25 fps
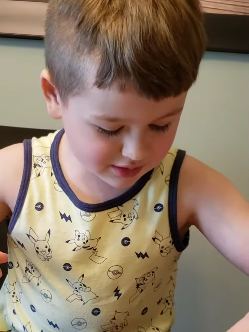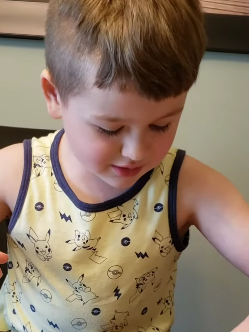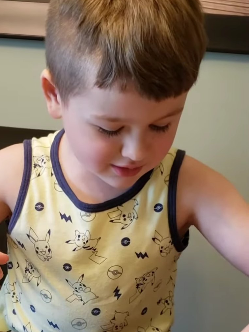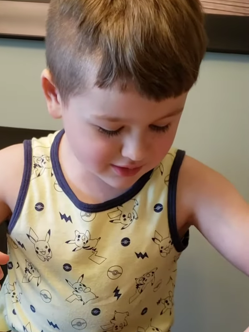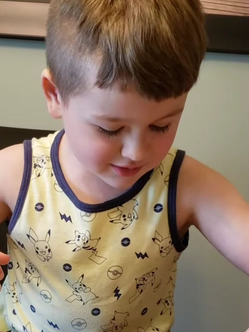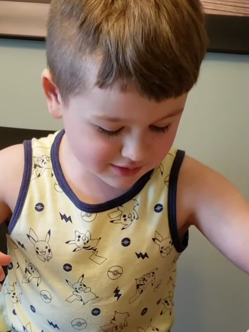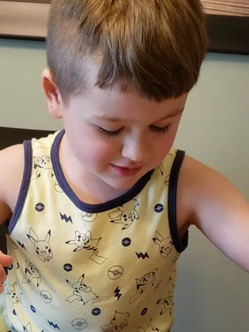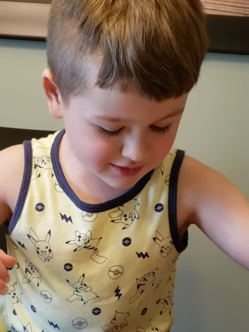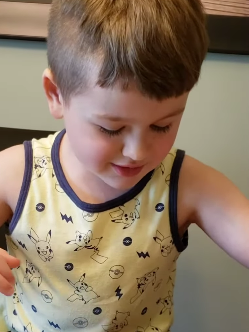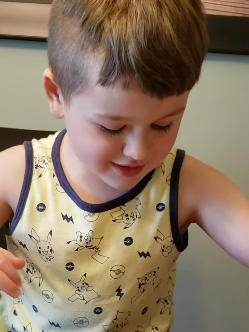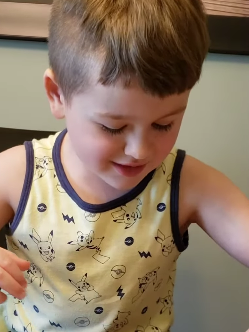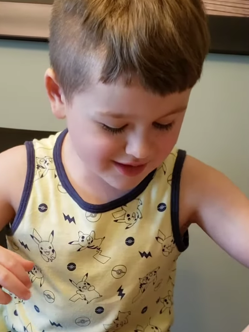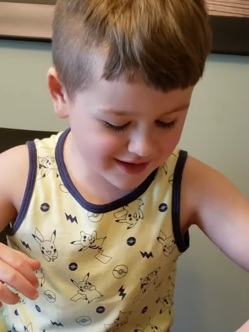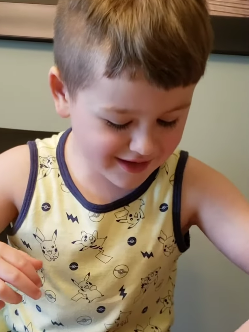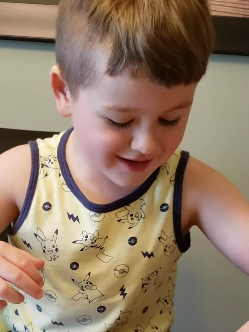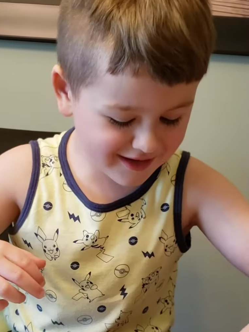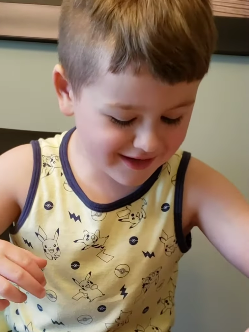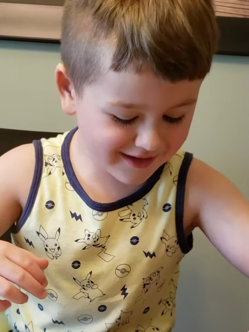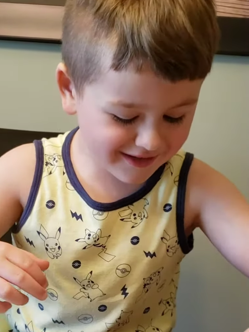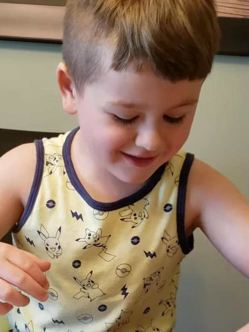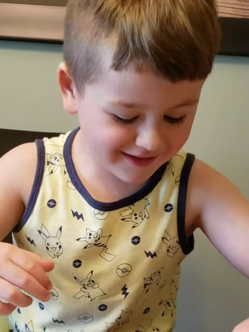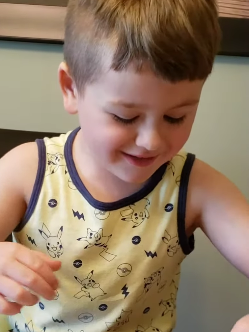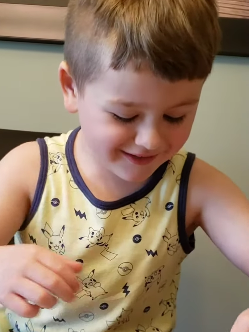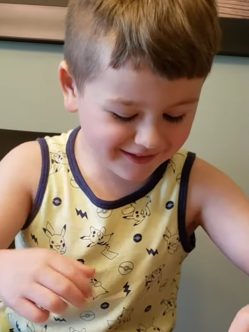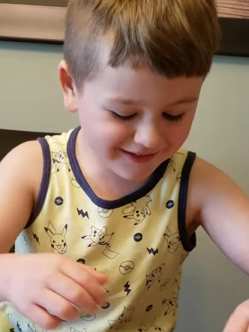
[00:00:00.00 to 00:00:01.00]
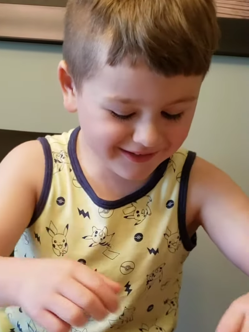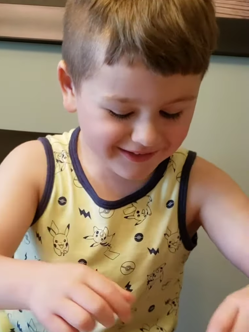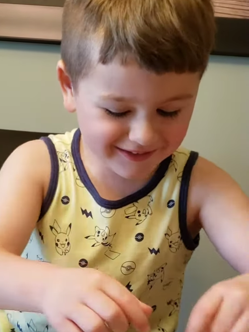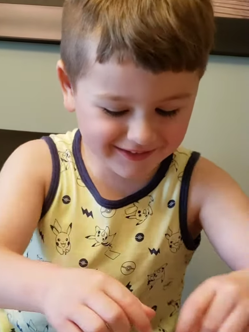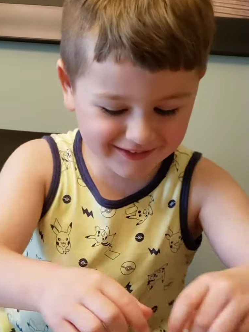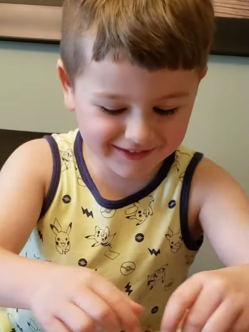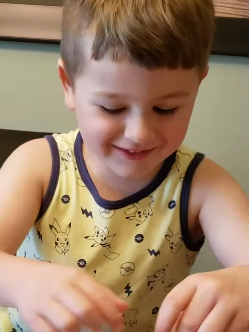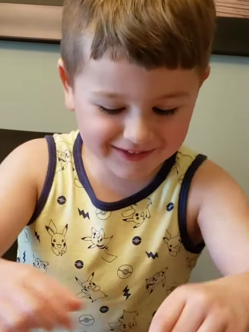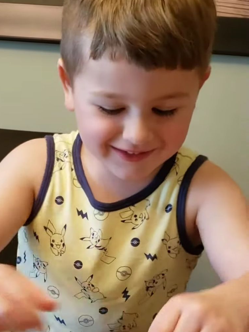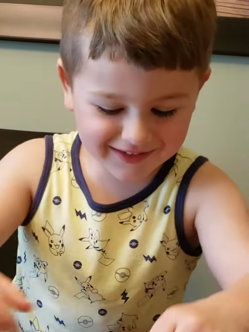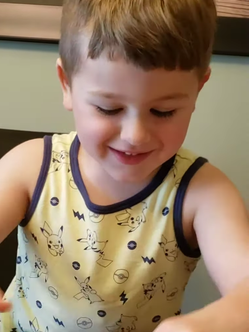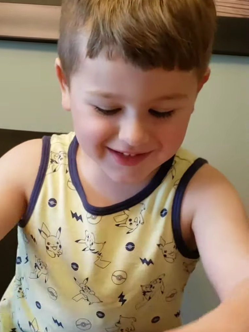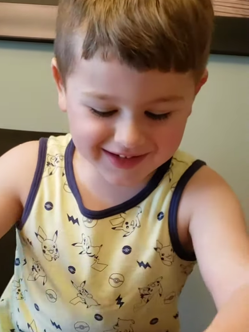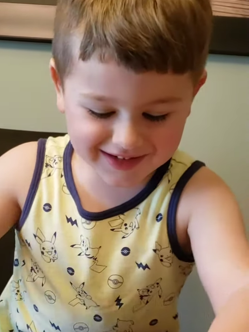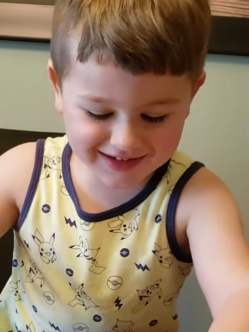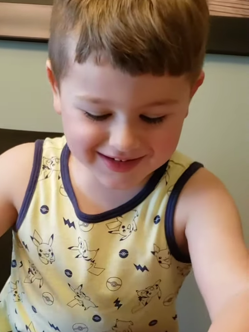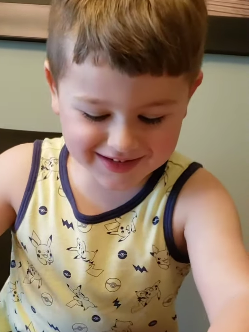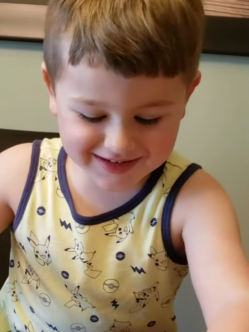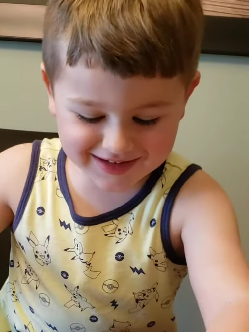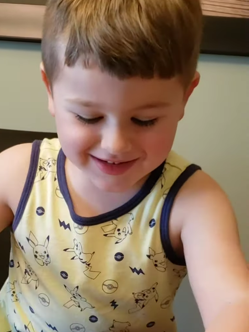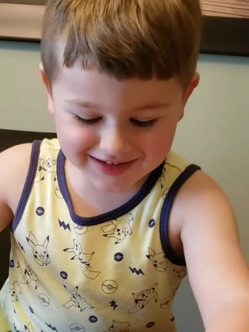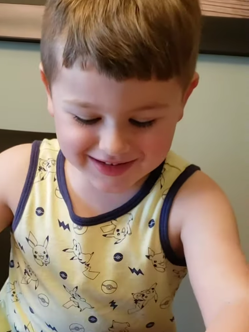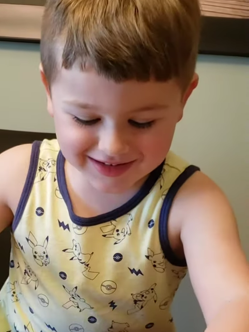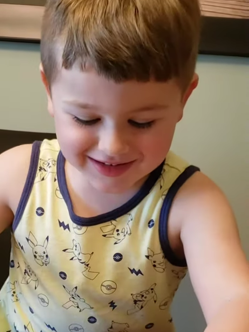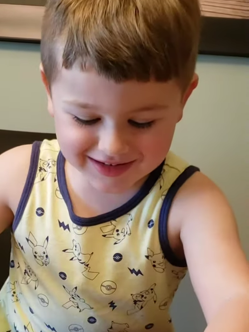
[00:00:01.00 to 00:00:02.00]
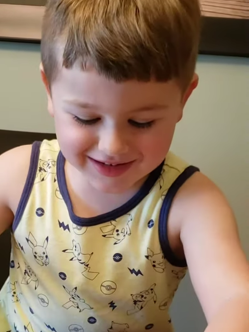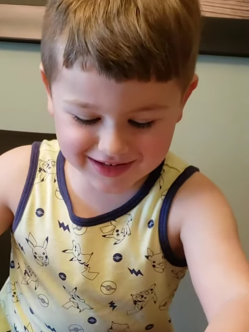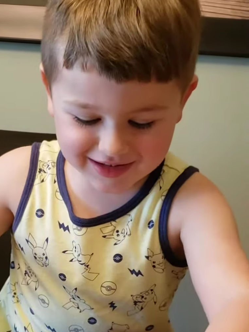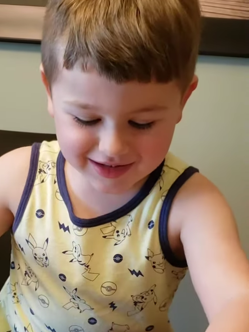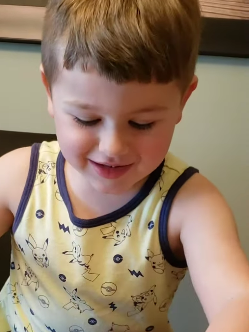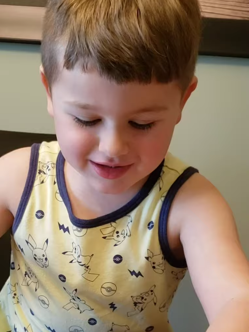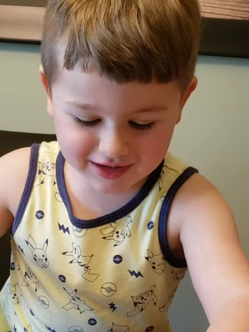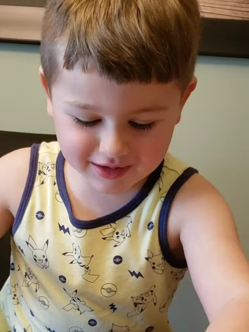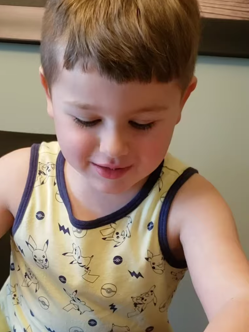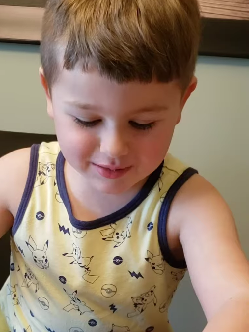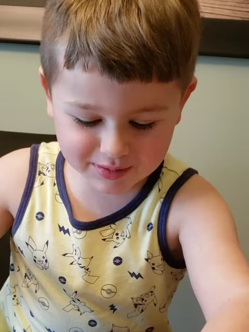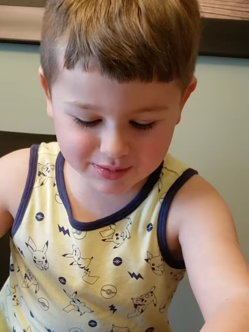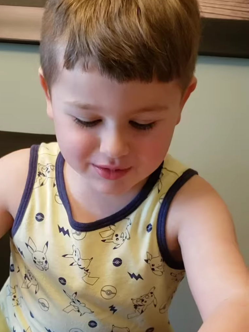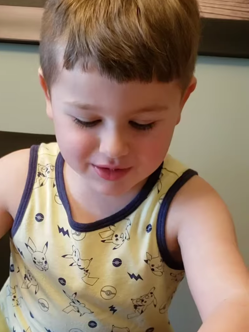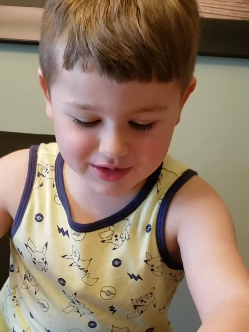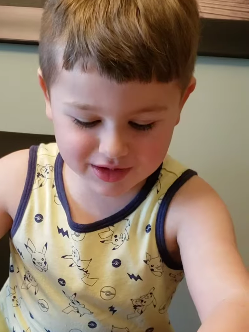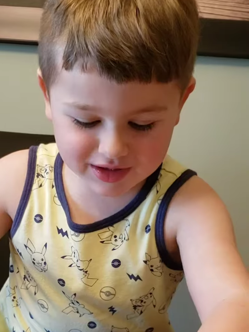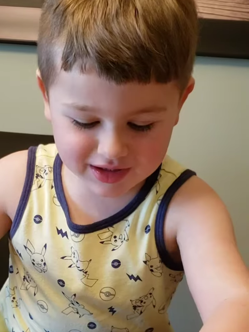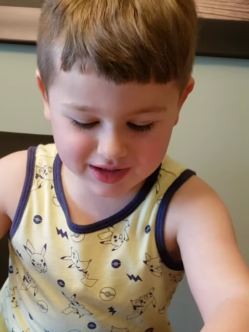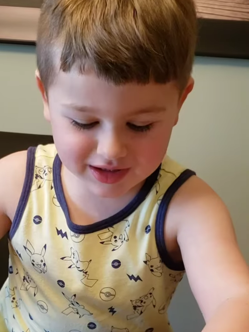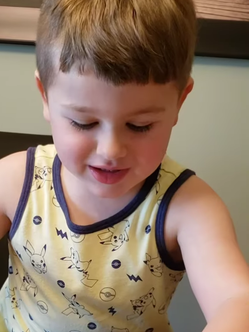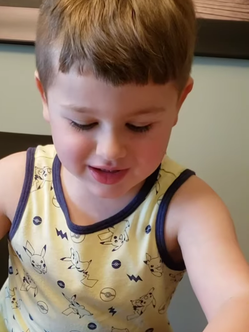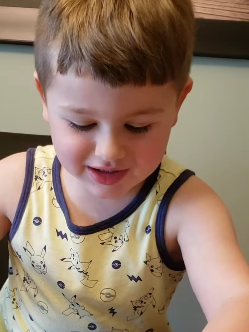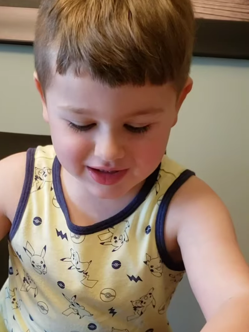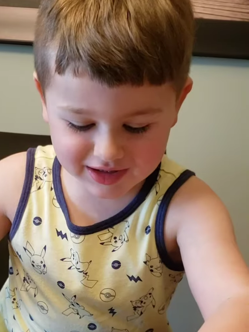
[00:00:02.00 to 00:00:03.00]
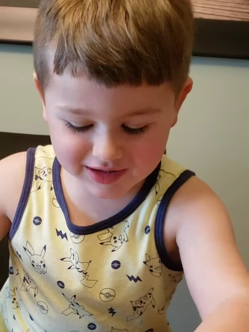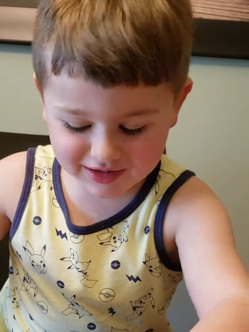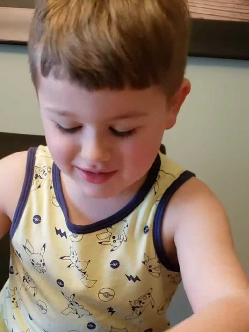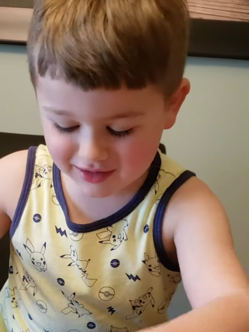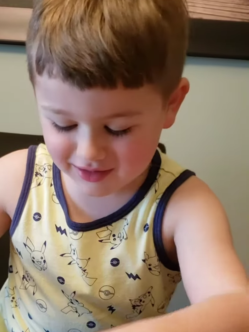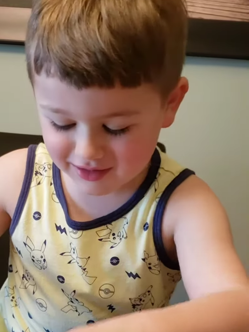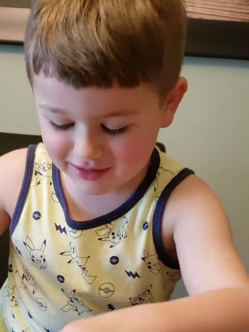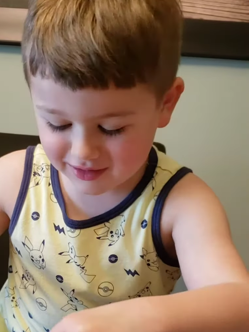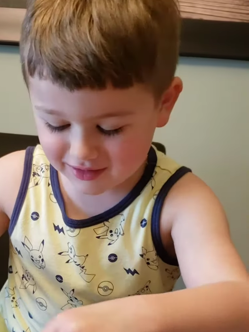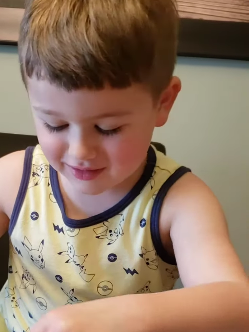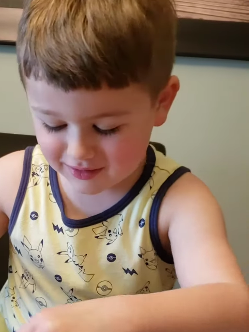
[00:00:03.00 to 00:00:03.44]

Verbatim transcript: Whoa! Dish soap in here.